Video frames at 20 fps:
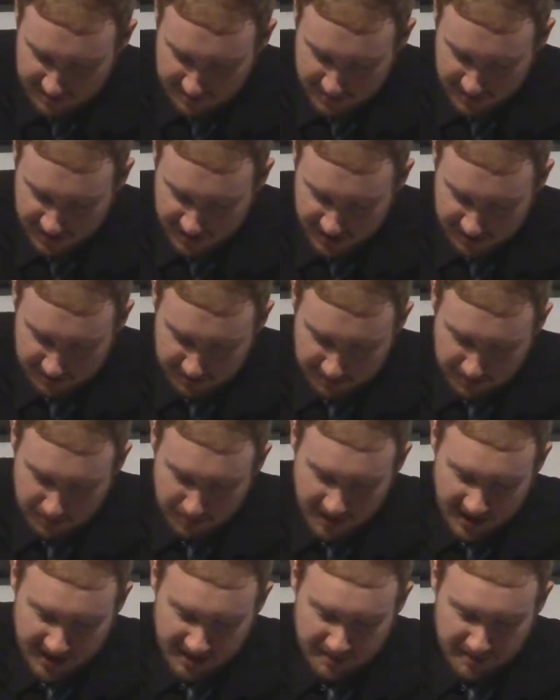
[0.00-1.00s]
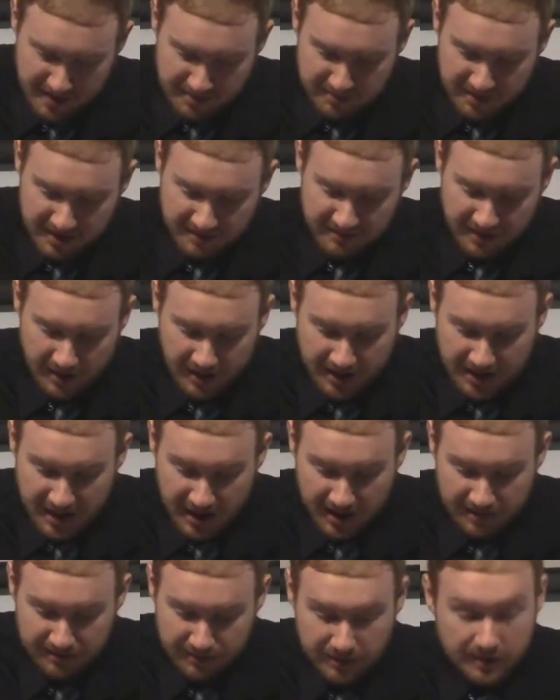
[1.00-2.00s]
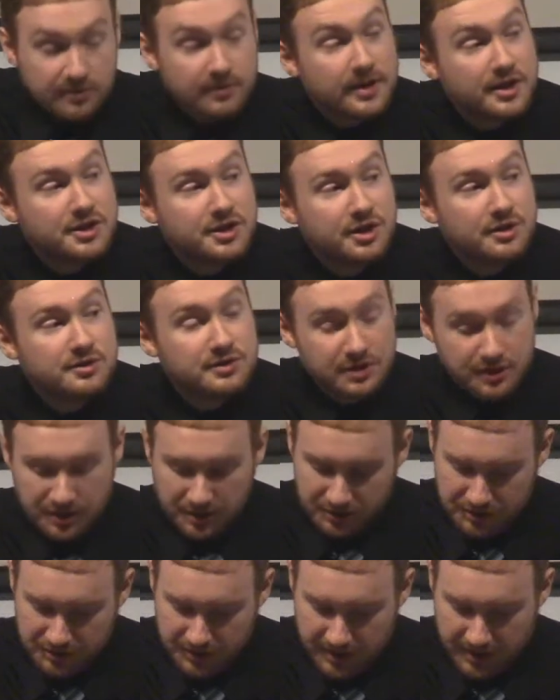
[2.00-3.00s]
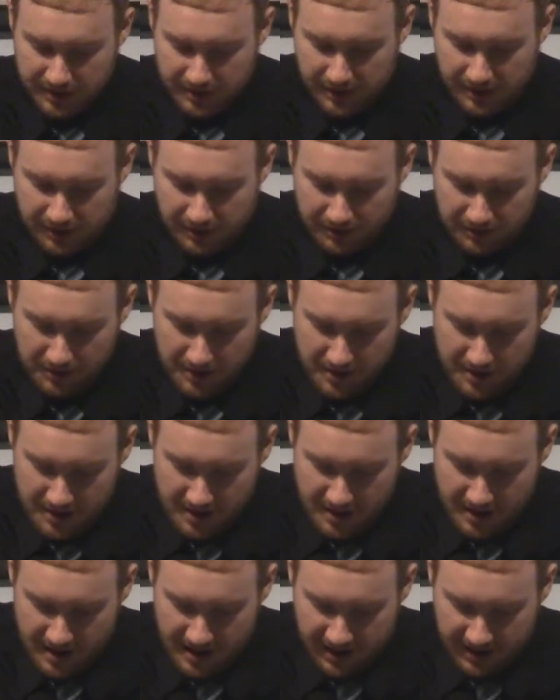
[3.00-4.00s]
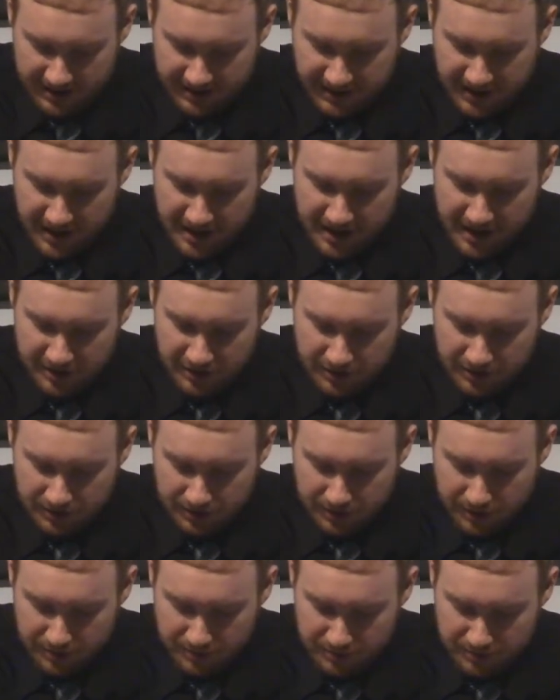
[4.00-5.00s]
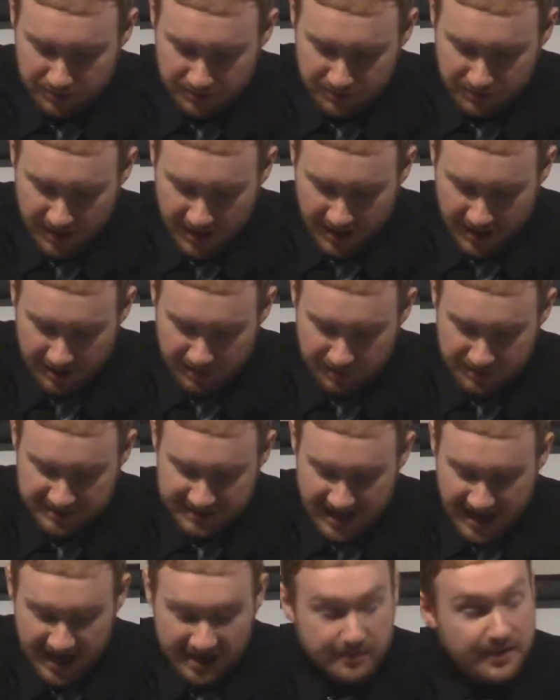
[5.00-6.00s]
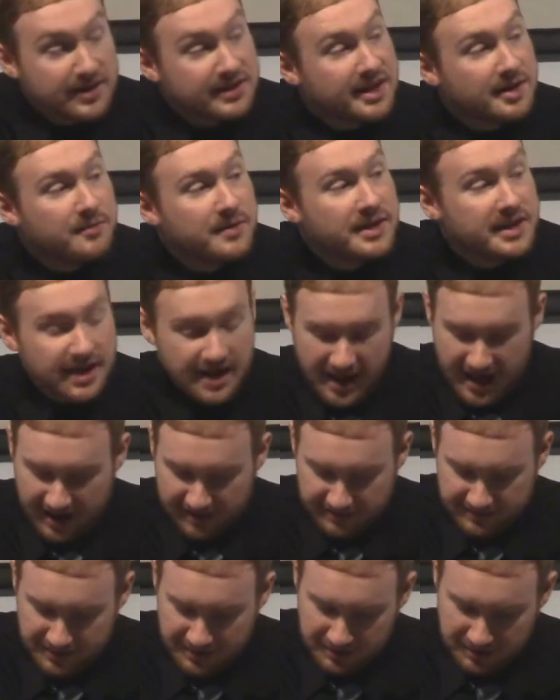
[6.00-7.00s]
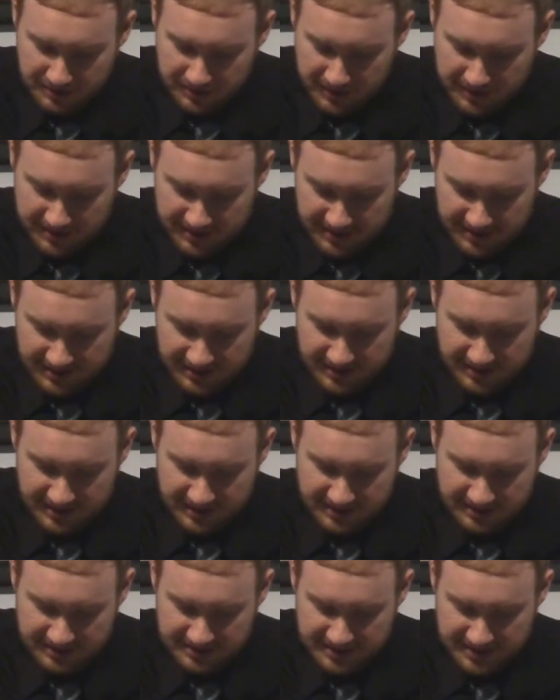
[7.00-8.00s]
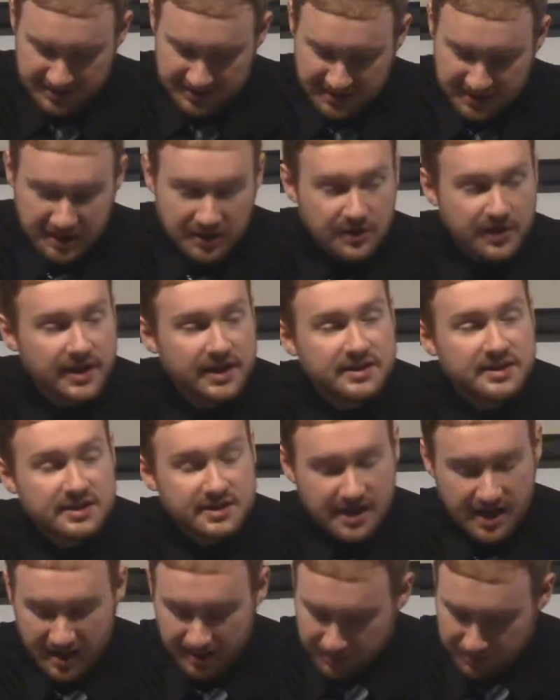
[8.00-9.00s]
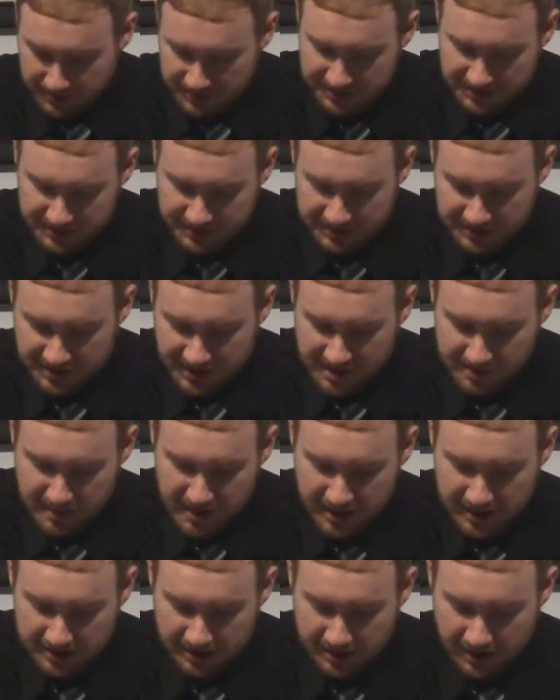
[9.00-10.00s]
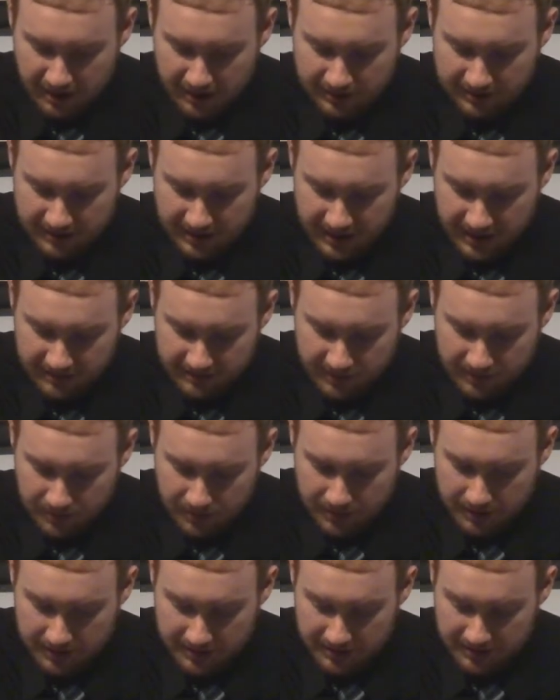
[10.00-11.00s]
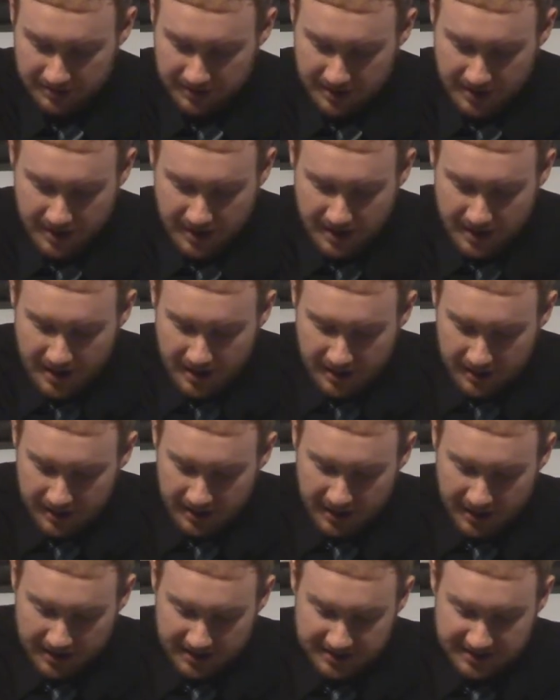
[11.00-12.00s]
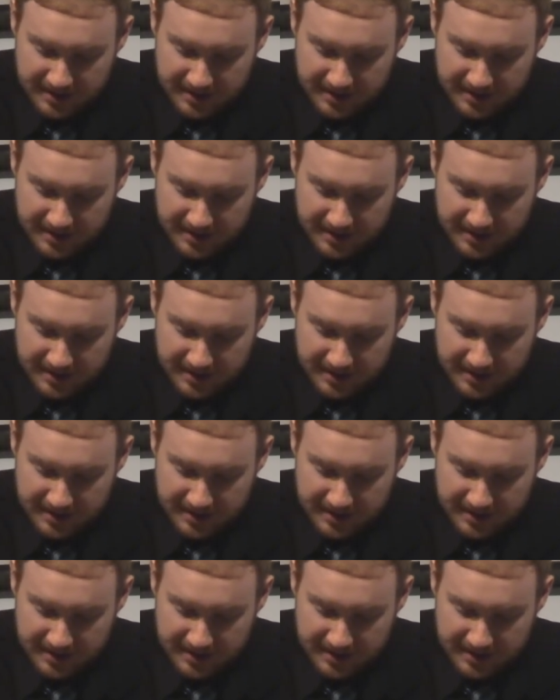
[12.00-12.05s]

But he would recommend being very careful if we chose to go do it at all. Another group was adamant that we did have to do it, that the scenery at the top was just going to make all of the effort worth it.